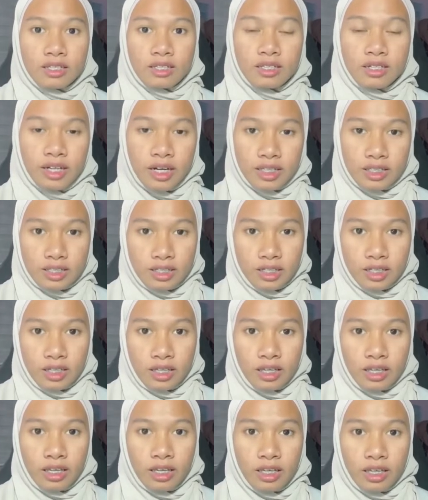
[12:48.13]
grade 3.
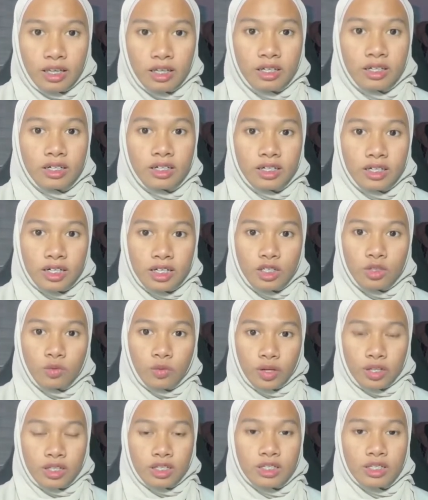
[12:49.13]
It occurs
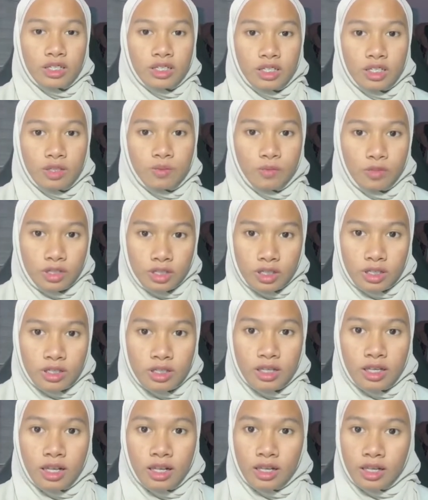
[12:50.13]
when the
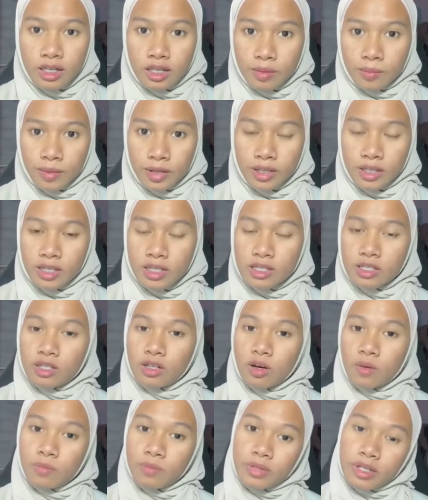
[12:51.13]
syndesmosis ligament is
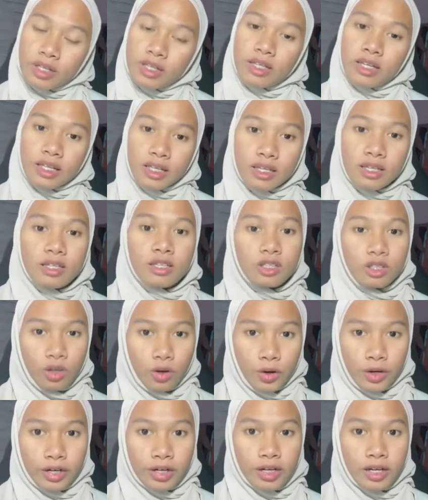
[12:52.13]
completely
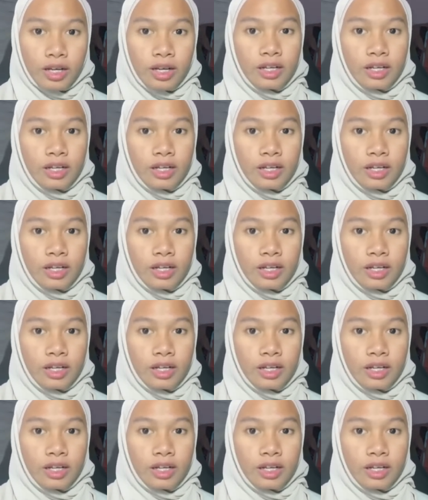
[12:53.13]
torn.